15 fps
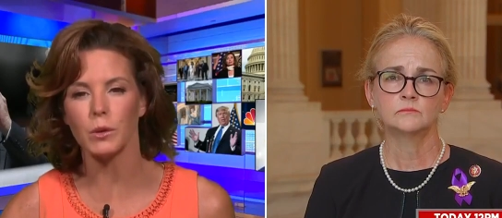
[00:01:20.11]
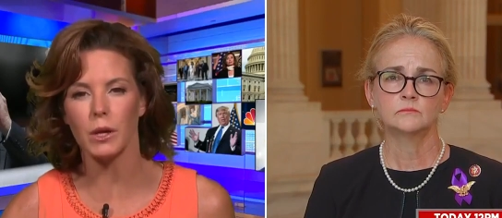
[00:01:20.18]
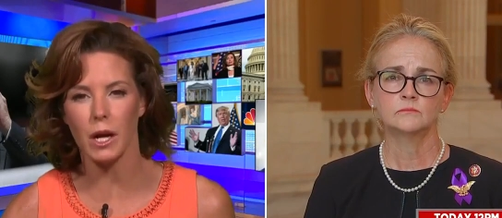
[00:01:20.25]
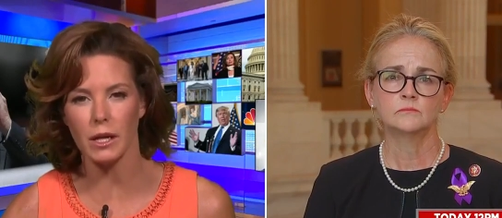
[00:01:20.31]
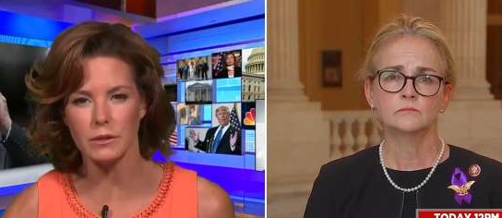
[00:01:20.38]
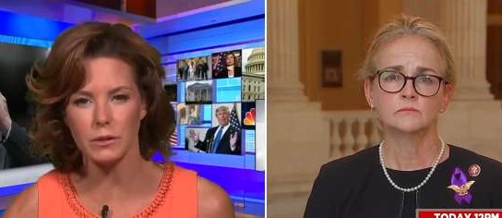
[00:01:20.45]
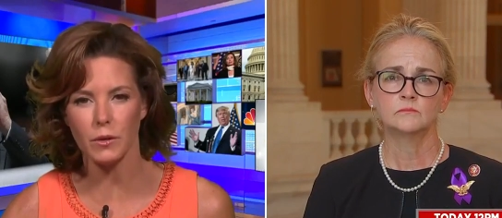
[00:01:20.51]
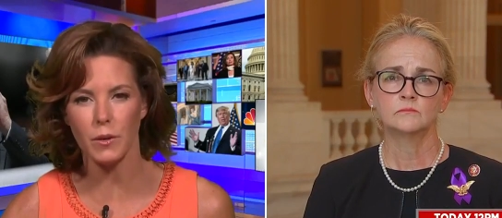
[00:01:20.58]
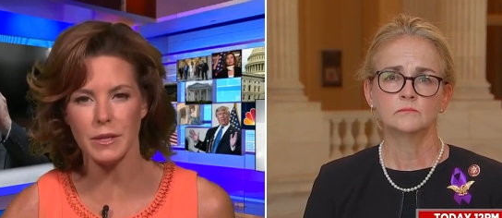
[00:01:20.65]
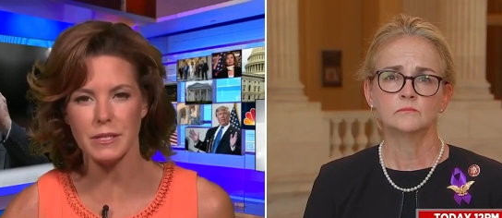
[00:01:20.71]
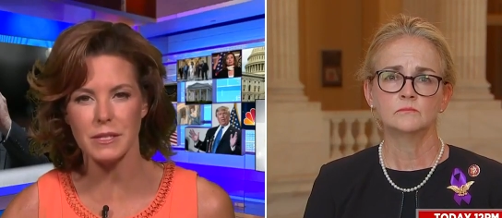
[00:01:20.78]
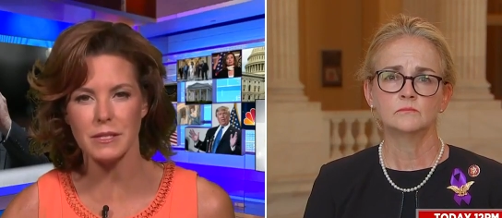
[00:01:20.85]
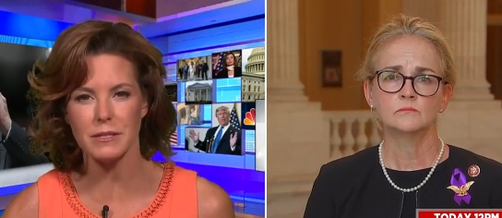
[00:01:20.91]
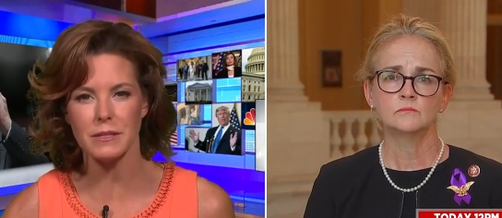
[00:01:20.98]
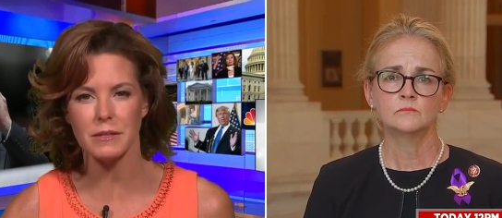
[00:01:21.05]

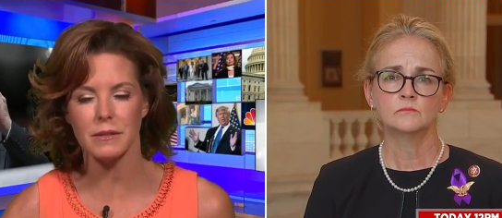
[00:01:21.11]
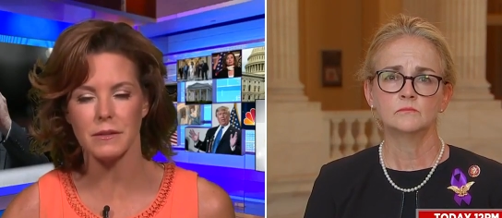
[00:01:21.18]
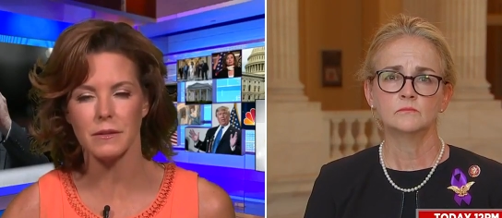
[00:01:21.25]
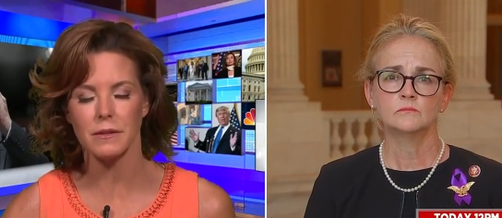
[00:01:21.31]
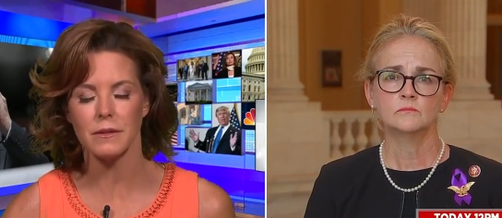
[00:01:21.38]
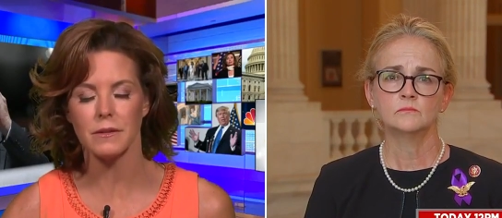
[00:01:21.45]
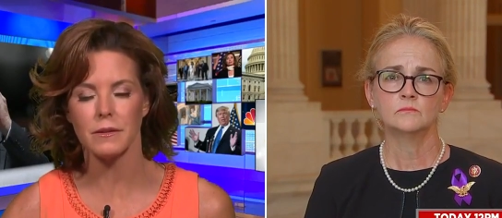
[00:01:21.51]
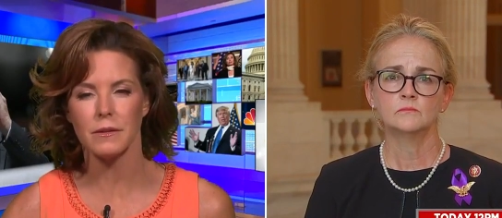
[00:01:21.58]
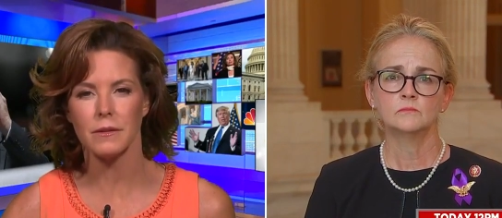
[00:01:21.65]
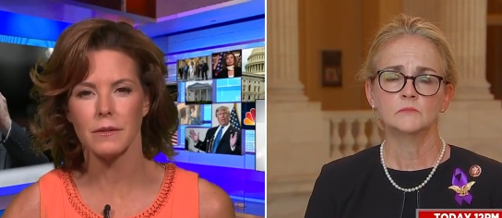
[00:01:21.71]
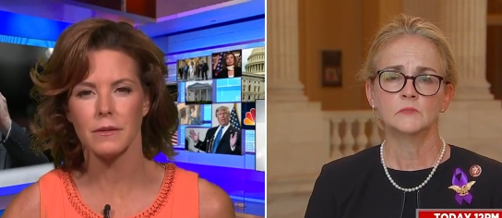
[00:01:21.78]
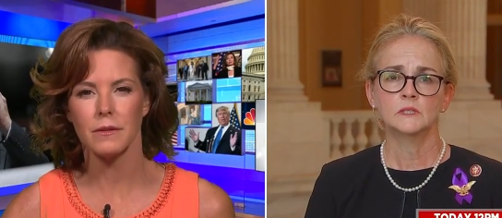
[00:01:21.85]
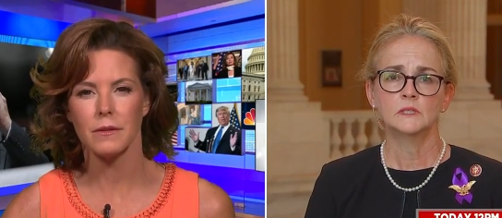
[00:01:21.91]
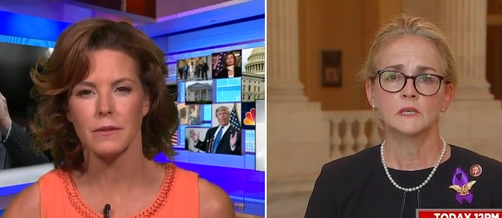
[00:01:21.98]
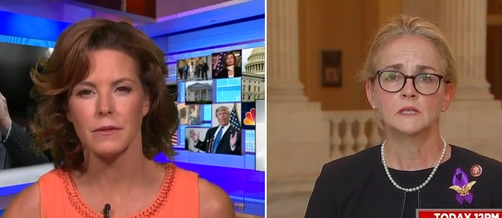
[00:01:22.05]
Speaker 1: consequences?
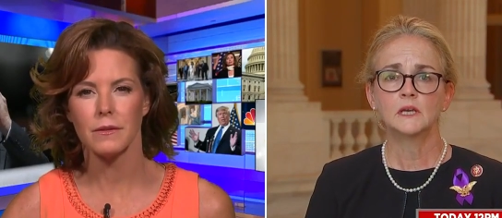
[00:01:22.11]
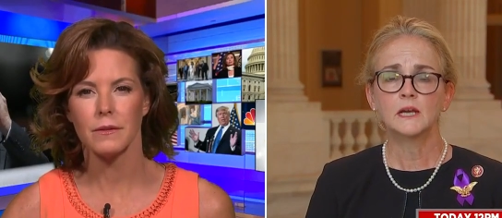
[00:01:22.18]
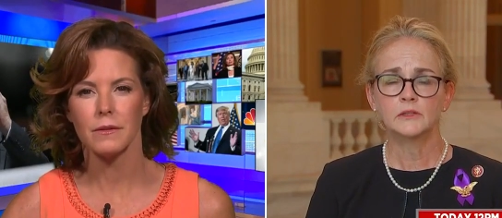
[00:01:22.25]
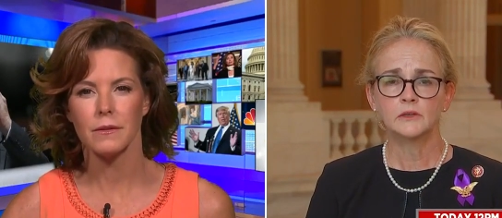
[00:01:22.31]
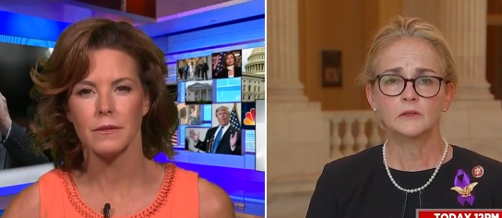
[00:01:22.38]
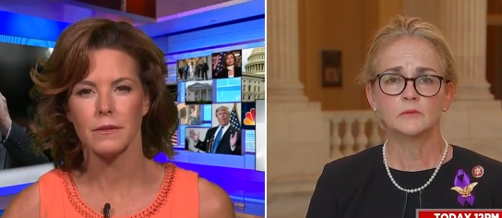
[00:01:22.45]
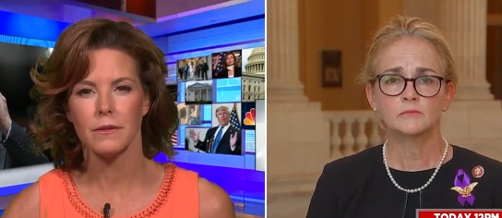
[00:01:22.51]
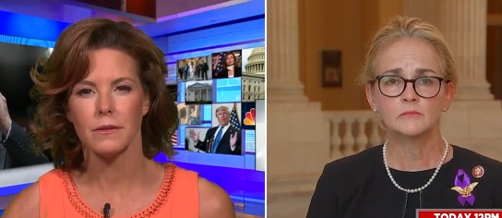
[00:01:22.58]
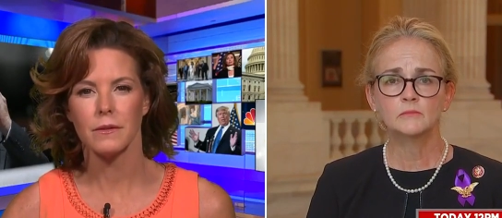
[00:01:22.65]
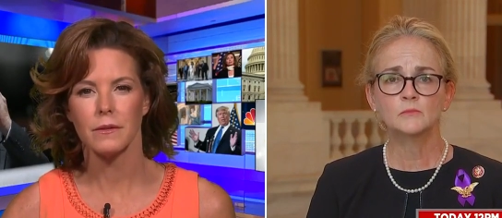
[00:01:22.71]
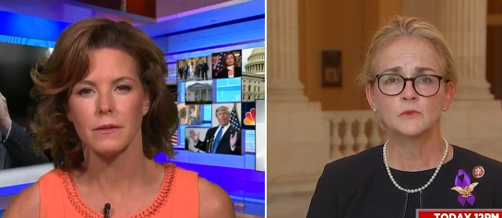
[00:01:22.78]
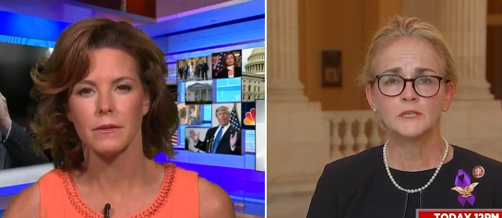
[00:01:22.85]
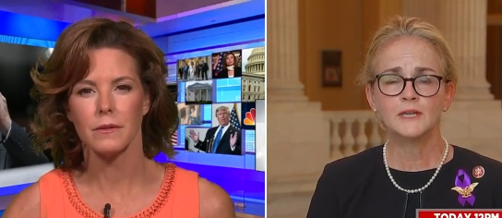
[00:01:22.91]
Speaker 2: Uh, there, we